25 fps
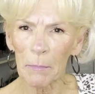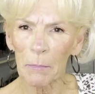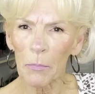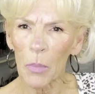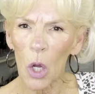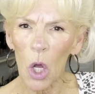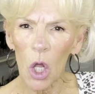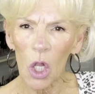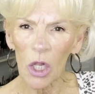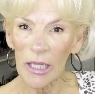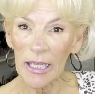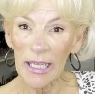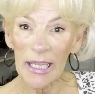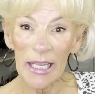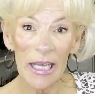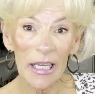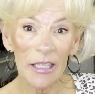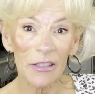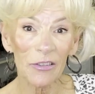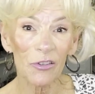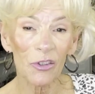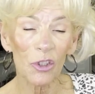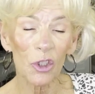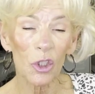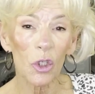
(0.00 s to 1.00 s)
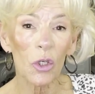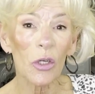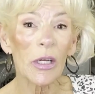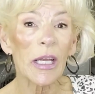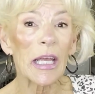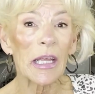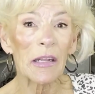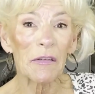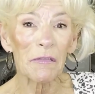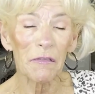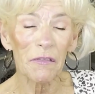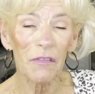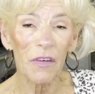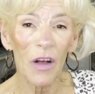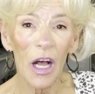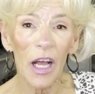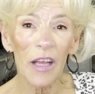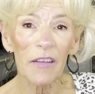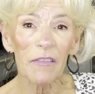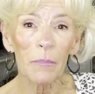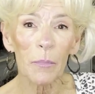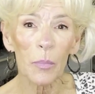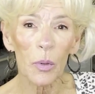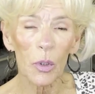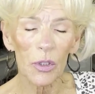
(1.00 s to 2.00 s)
polyester and
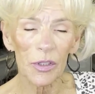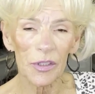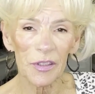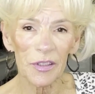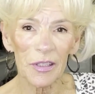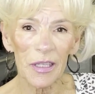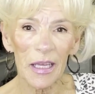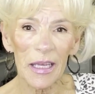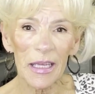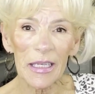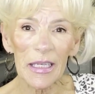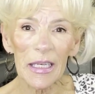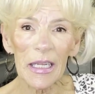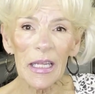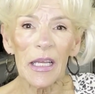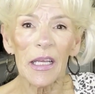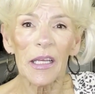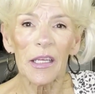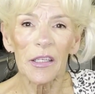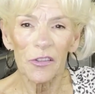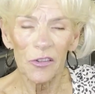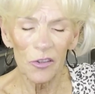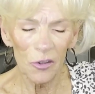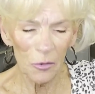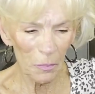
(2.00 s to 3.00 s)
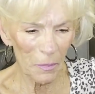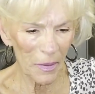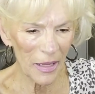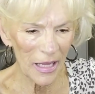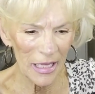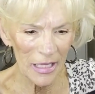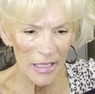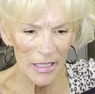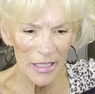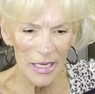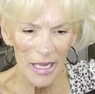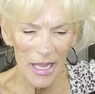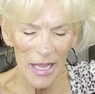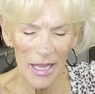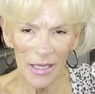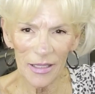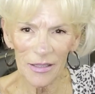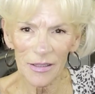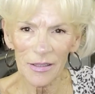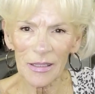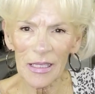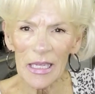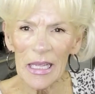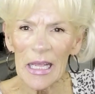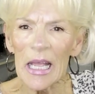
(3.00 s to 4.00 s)
5% spandex.
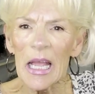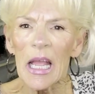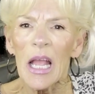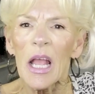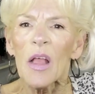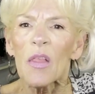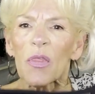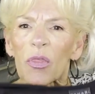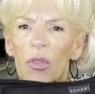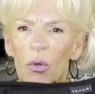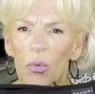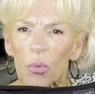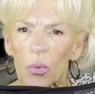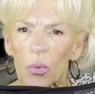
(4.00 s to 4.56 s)
The